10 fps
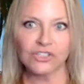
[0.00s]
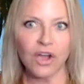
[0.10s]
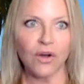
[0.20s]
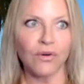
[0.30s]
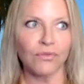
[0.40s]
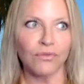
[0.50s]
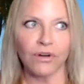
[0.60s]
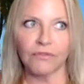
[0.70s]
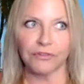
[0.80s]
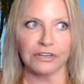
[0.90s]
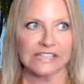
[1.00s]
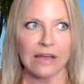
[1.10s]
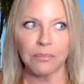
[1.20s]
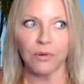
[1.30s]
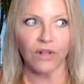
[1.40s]
So, for
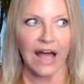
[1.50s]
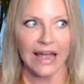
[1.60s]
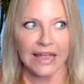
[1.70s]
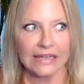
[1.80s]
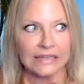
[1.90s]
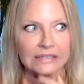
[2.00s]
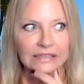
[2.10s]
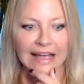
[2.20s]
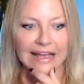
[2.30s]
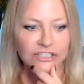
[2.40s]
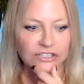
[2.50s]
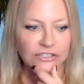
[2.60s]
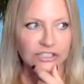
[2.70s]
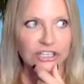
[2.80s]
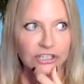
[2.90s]
example, I last
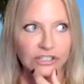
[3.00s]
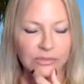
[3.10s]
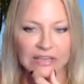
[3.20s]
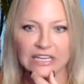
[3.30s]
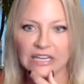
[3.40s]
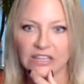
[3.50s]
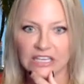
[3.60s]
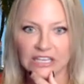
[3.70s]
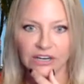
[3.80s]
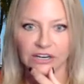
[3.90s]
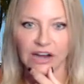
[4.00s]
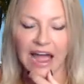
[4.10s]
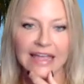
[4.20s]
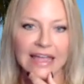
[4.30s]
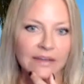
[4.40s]
year at the beginning of the year,
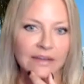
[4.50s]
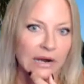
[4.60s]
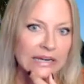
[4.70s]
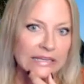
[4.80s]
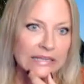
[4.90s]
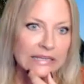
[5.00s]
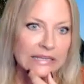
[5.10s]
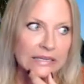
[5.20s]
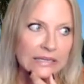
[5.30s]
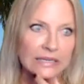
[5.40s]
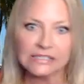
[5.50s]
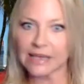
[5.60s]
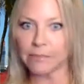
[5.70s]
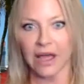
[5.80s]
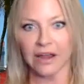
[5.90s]
I had money in a
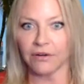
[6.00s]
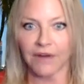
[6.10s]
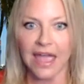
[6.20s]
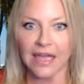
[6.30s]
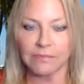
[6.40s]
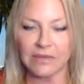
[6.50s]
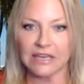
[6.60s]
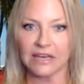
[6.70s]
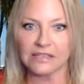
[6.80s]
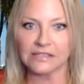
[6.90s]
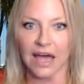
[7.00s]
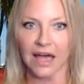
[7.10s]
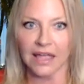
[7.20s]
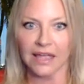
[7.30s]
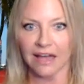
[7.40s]
SEP IRA because
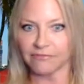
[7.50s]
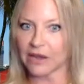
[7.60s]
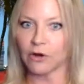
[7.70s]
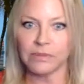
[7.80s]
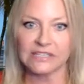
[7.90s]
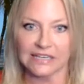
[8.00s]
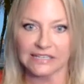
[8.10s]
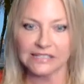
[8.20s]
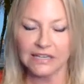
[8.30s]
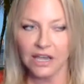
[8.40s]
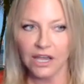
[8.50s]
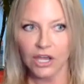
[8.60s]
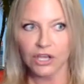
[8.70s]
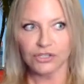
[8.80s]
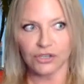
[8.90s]
I have my own business.
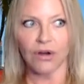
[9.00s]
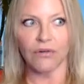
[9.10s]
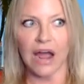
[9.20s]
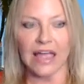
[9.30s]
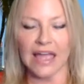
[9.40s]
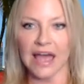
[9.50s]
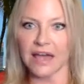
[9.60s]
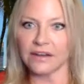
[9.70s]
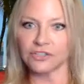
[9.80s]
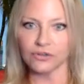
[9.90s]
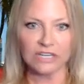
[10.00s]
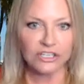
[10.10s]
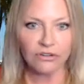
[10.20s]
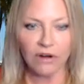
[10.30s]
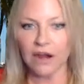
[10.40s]
So I had a
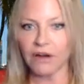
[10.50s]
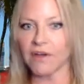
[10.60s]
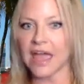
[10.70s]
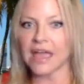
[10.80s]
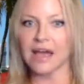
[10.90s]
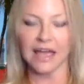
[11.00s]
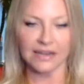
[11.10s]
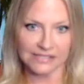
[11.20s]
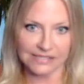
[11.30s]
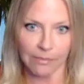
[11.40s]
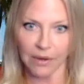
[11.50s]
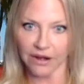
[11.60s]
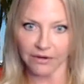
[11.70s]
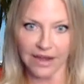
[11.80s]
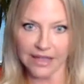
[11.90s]
traditional IRA, I had a SEP
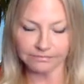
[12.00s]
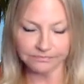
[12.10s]
IRA.